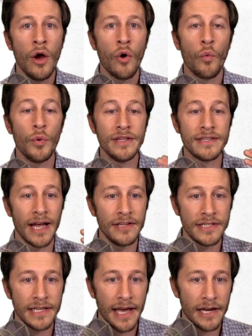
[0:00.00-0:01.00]
We tend
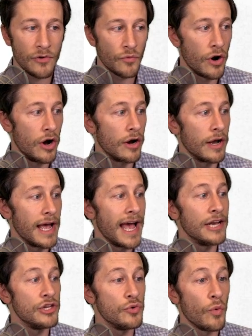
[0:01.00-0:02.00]
to get it wrong,
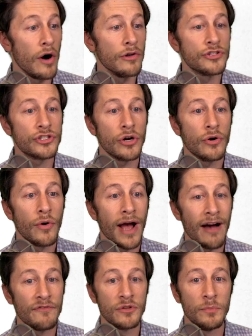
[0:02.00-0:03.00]
and you also
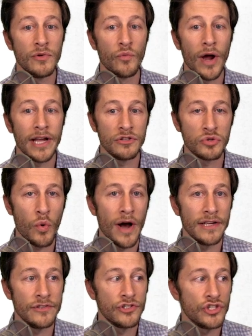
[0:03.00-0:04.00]
have to be right
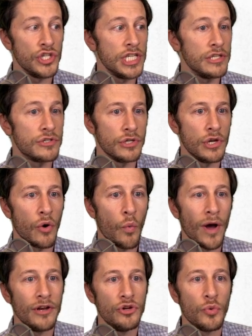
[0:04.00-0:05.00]
twice. You need to know,
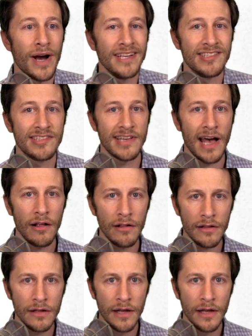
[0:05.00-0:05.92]
when do I sell